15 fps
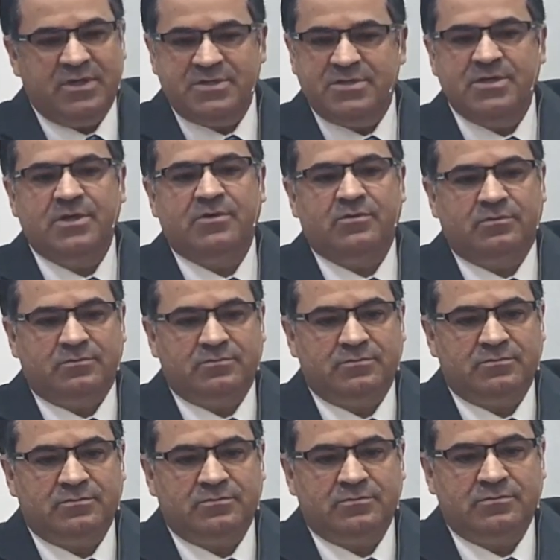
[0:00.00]
What happens
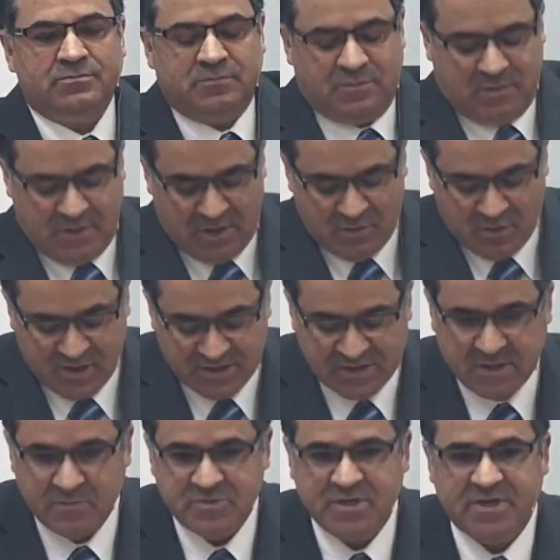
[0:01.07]
there
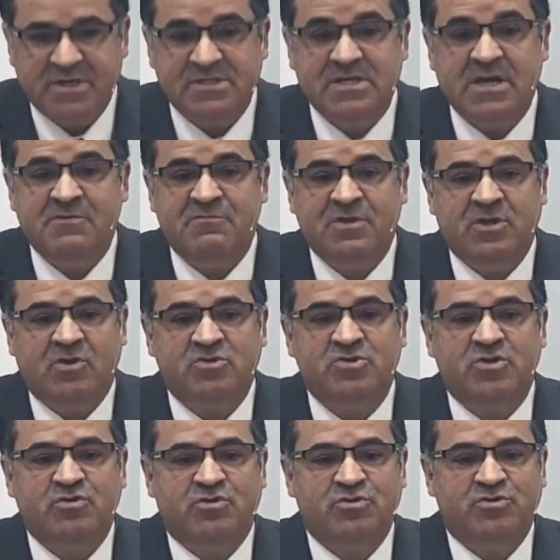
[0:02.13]
happened, but
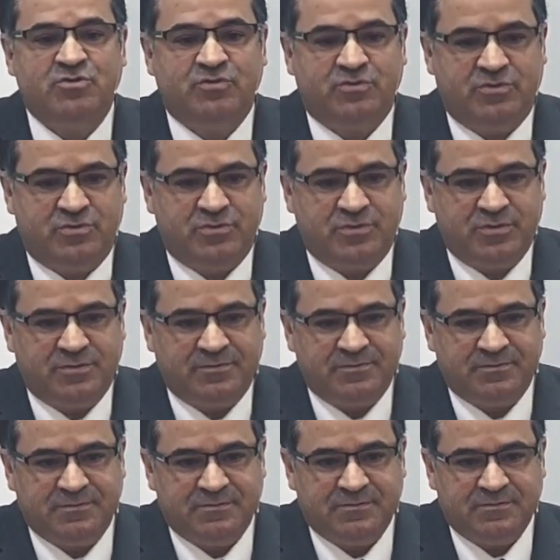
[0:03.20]
now we are here serving the
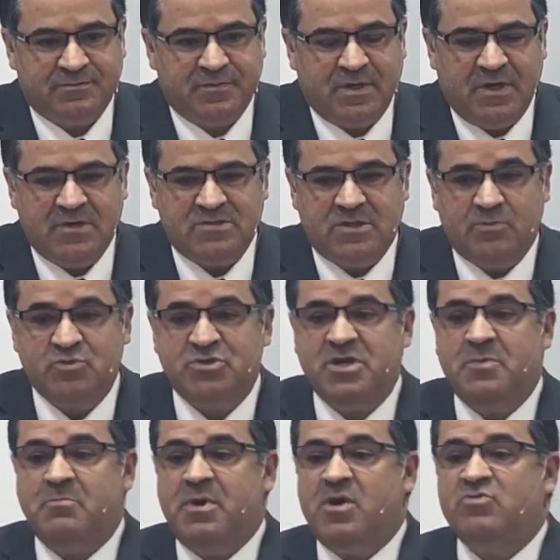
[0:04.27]
Lord together.
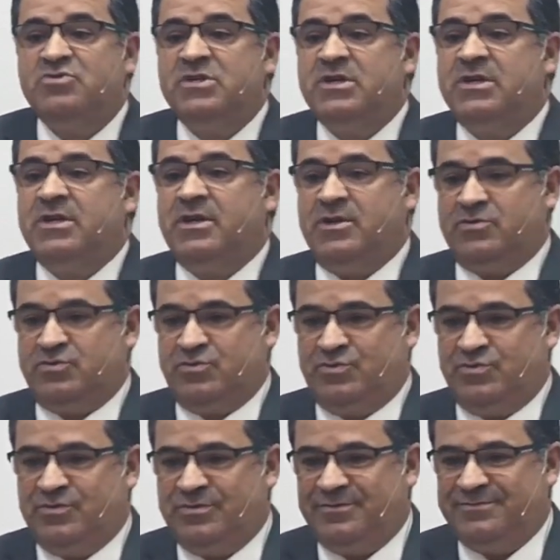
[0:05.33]
We are
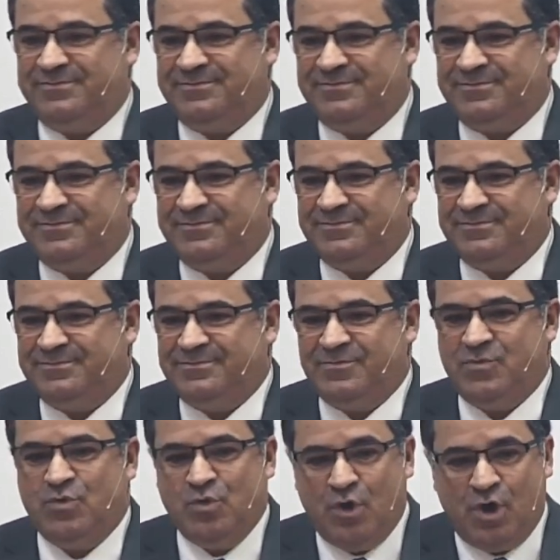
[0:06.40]
brethren in
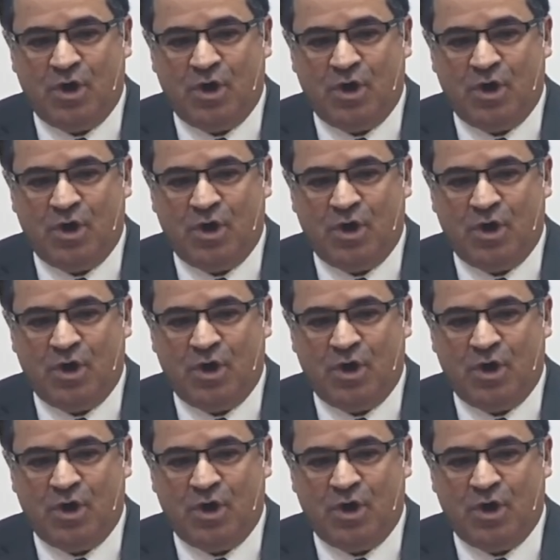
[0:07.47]
Christ.